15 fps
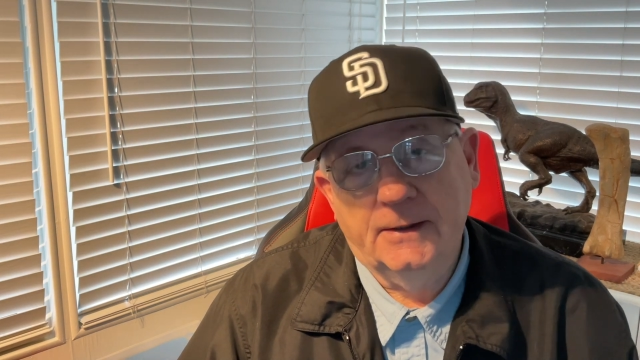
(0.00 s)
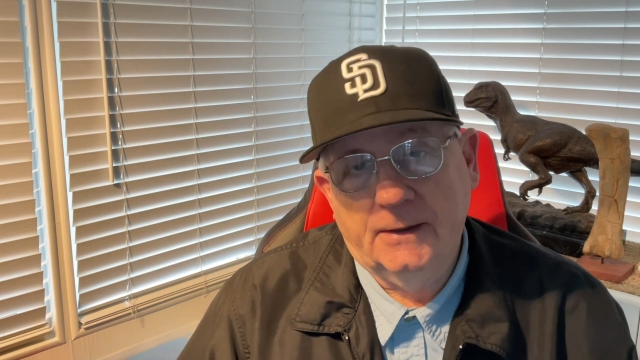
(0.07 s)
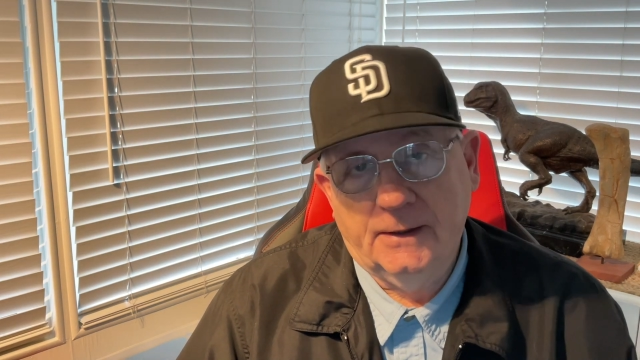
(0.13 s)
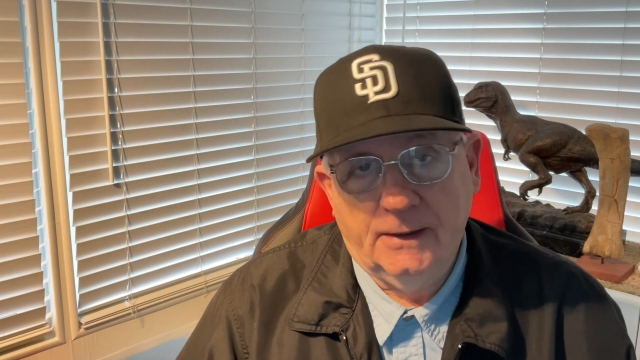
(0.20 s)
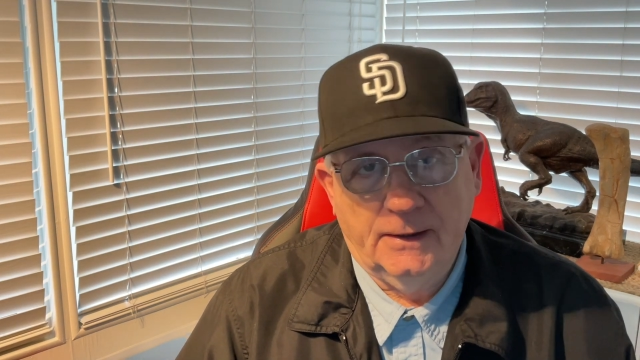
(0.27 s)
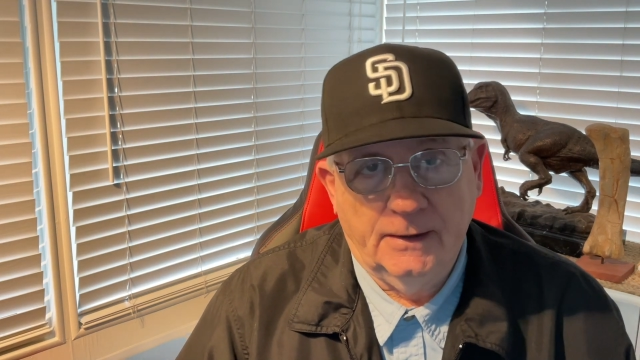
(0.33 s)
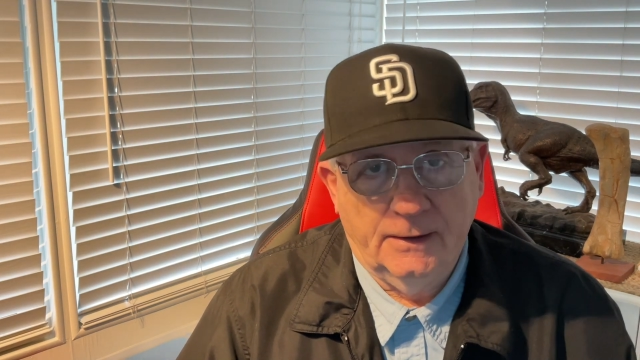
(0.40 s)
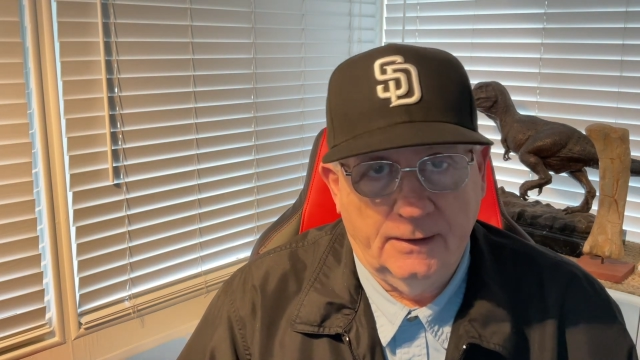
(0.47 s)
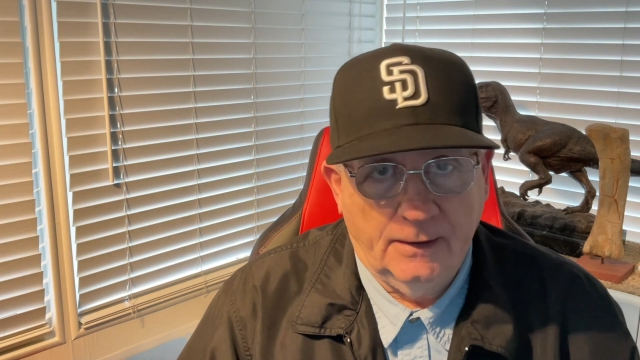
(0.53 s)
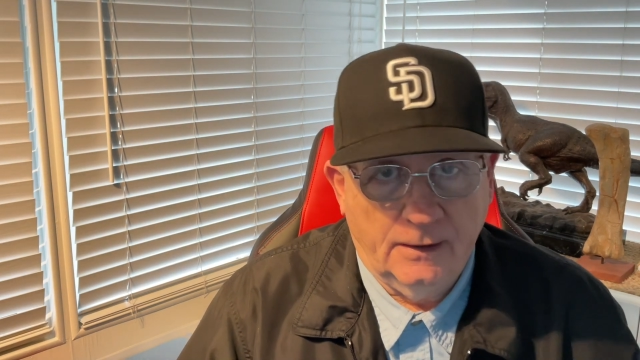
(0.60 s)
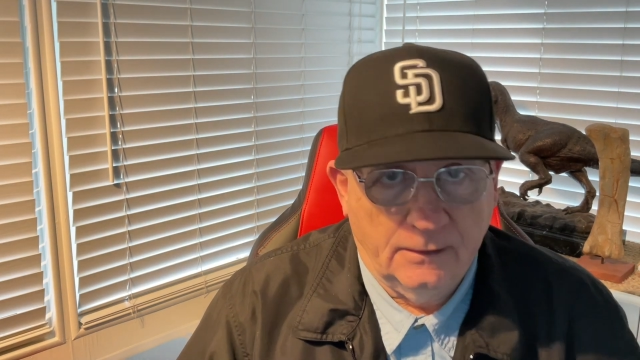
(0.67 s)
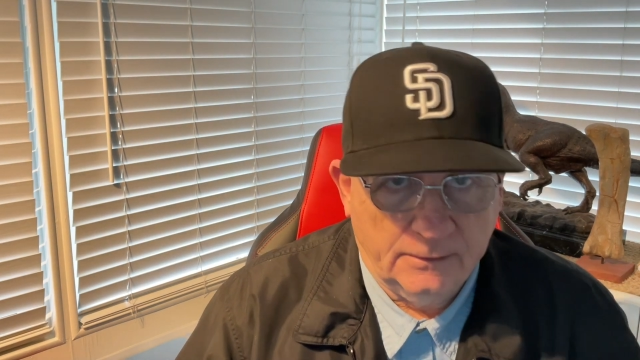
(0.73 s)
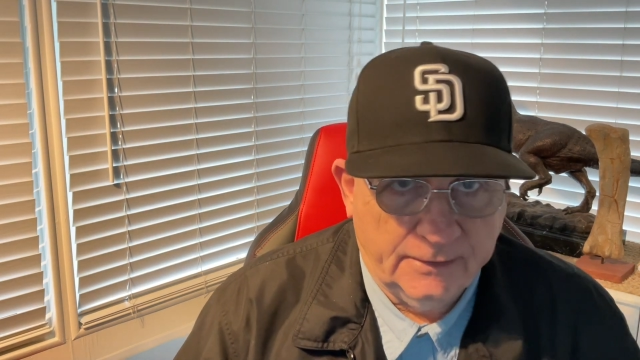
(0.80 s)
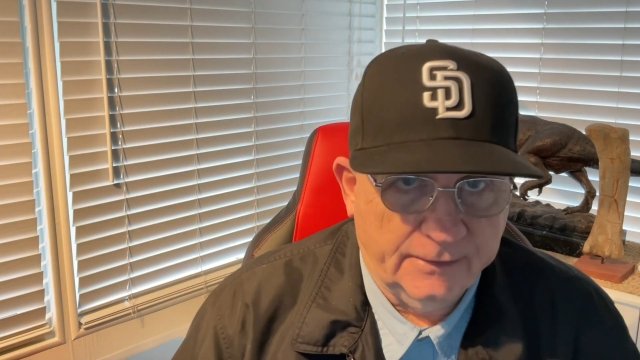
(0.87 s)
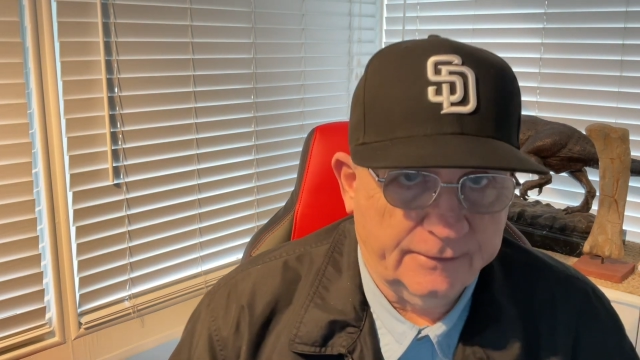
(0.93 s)

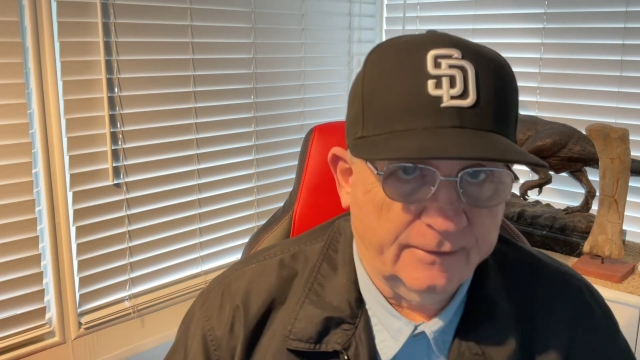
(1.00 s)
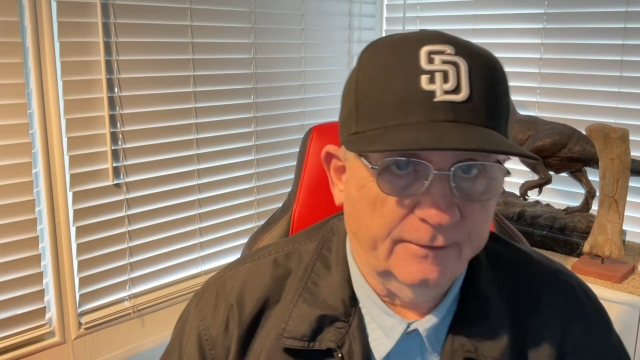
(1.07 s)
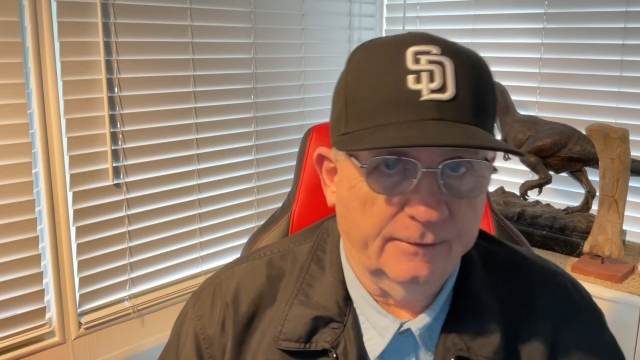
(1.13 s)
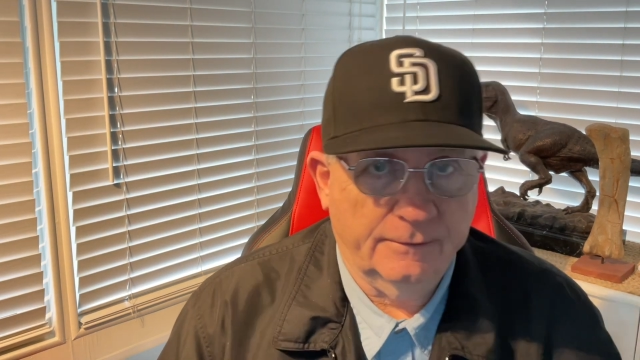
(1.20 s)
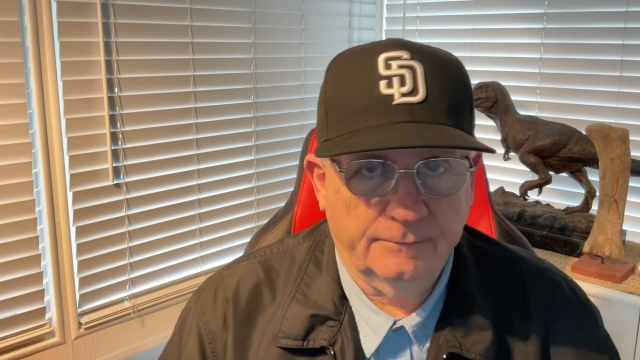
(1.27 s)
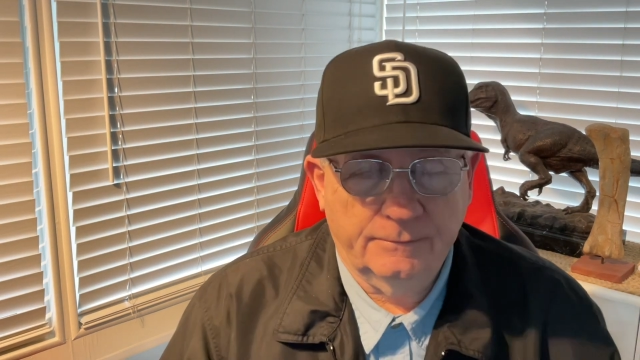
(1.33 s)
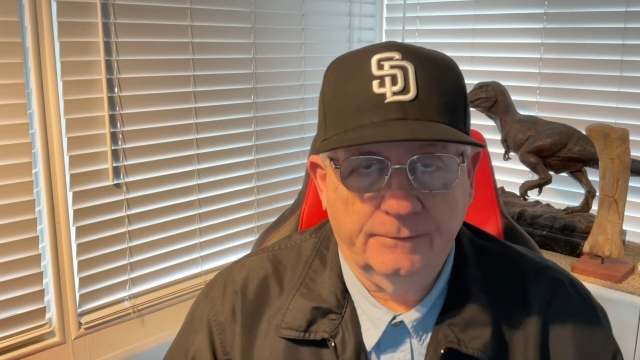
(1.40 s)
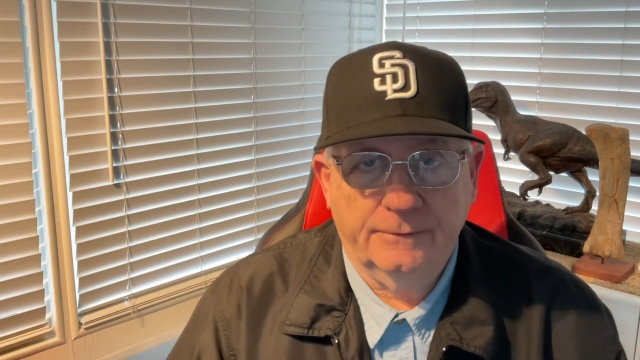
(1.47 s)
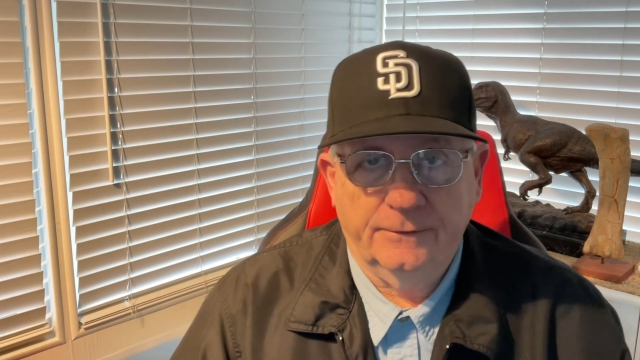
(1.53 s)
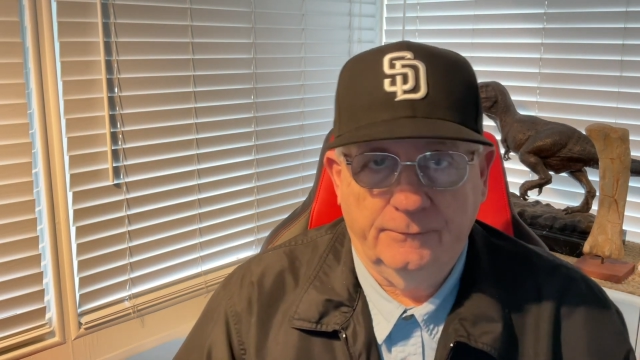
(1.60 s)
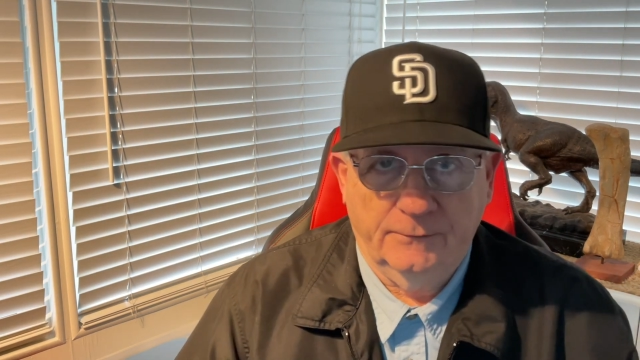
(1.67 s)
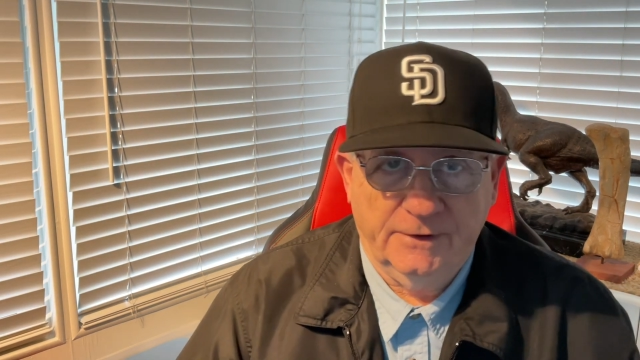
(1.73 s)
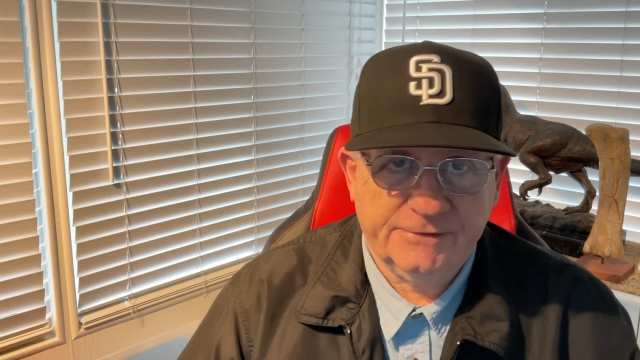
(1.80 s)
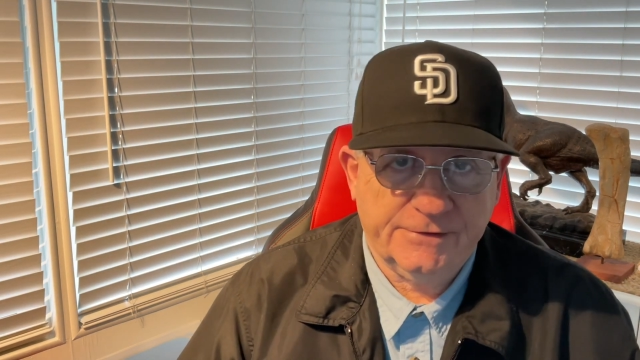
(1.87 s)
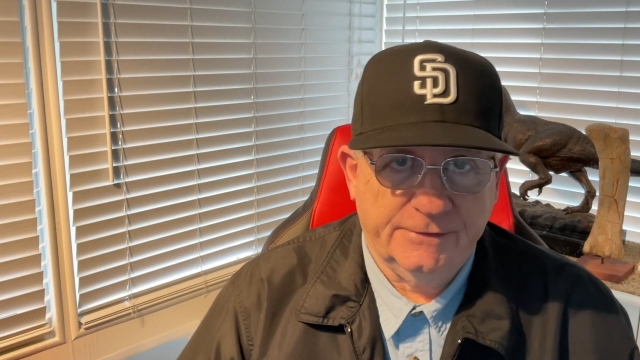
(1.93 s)
I'll get the rest